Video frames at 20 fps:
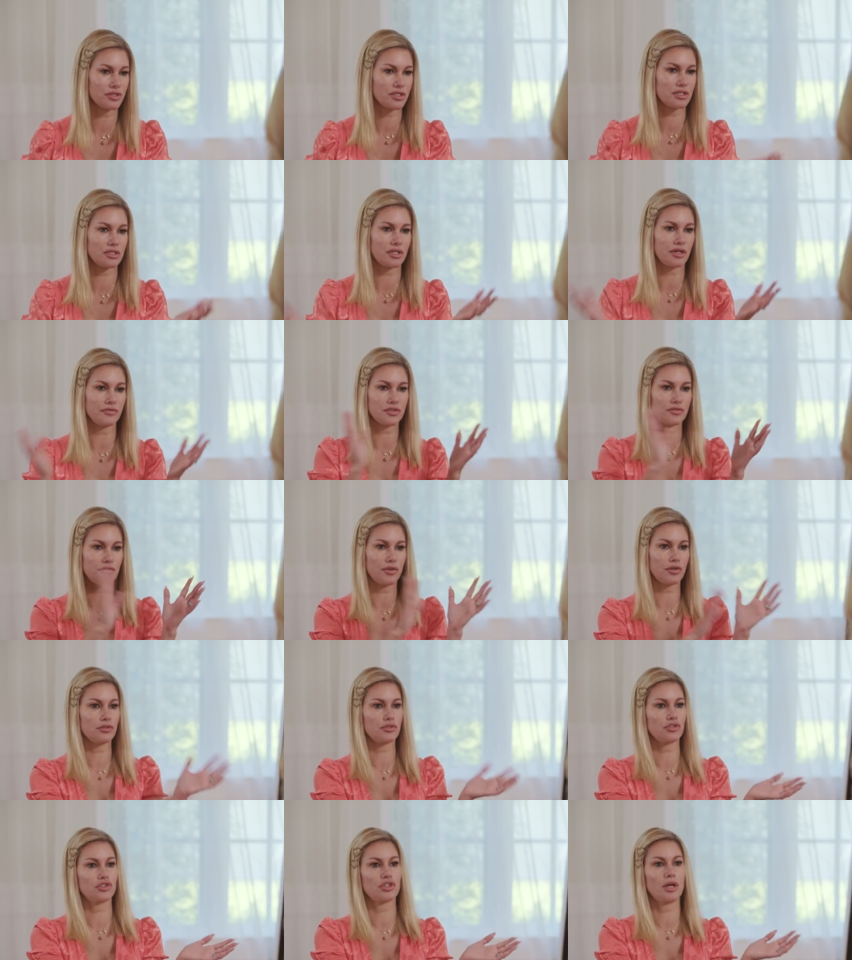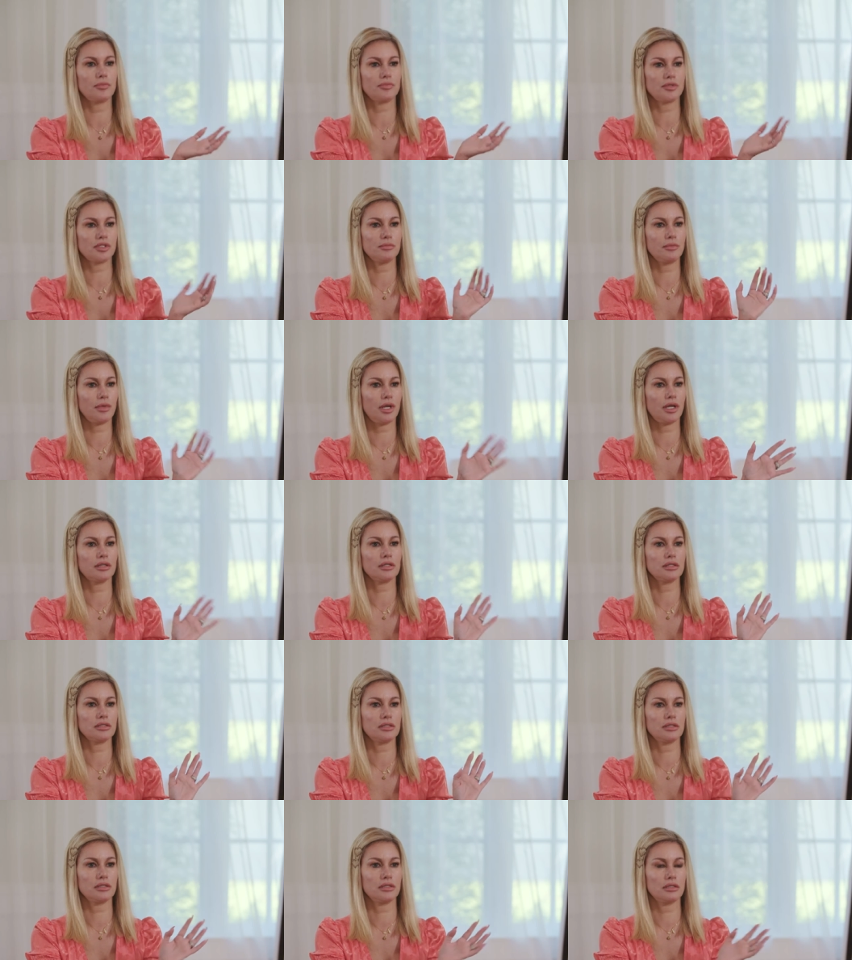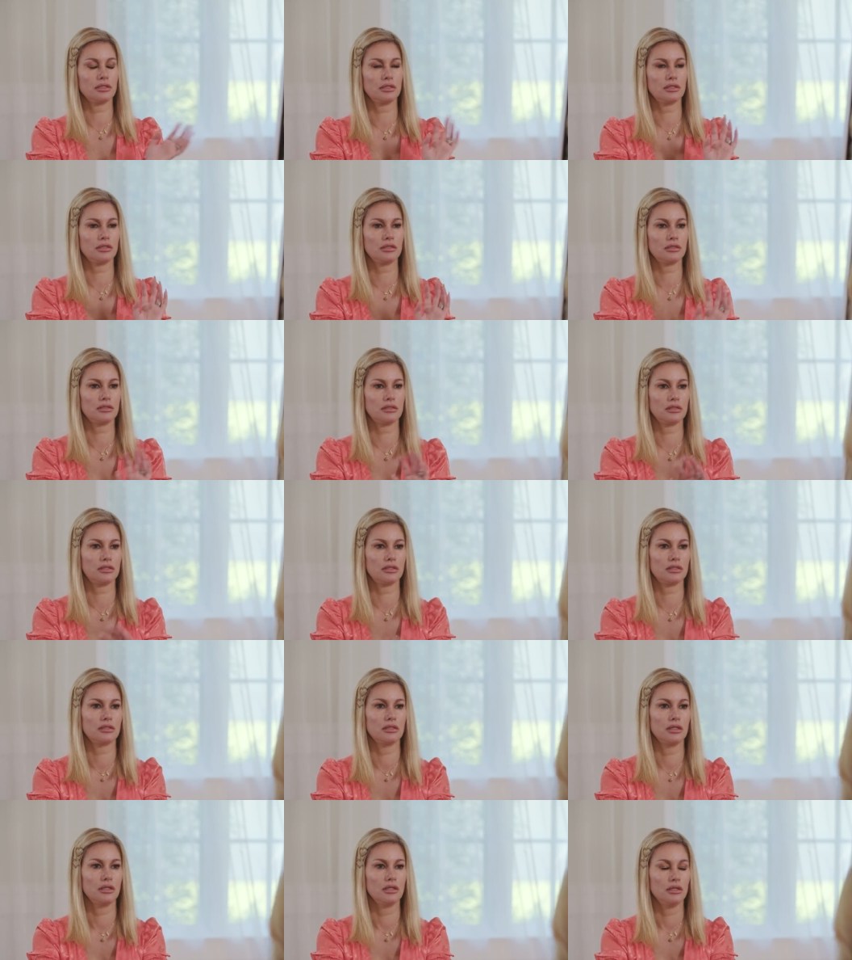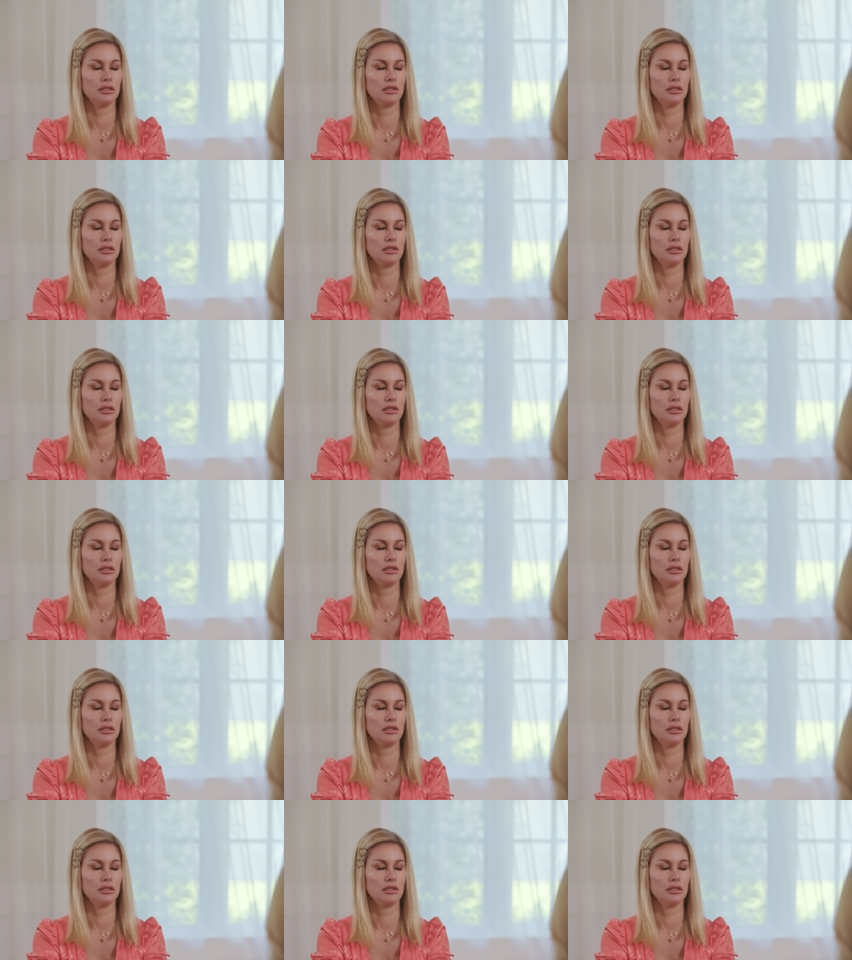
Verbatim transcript: Mm-hmm. Stuff's photoshopped in magazines. Yep.